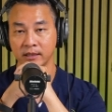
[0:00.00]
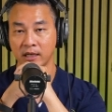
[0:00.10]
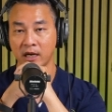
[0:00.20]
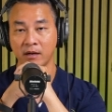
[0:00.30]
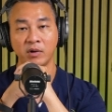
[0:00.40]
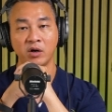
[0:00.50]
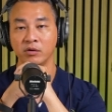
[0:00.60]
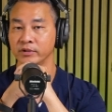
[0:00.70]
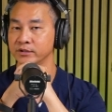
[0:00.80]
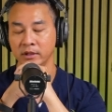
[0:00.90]
I'm
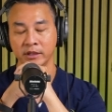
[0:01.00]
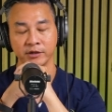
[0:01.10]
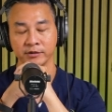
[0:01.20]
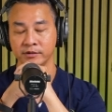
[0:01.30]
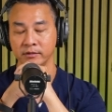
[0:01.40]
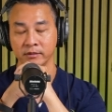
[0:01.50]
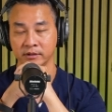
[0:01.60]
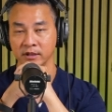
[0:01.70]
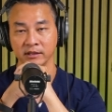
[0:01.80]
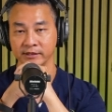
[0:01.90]
always here
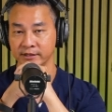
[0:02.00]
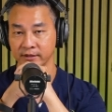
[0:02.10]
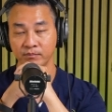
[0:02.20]
to listen.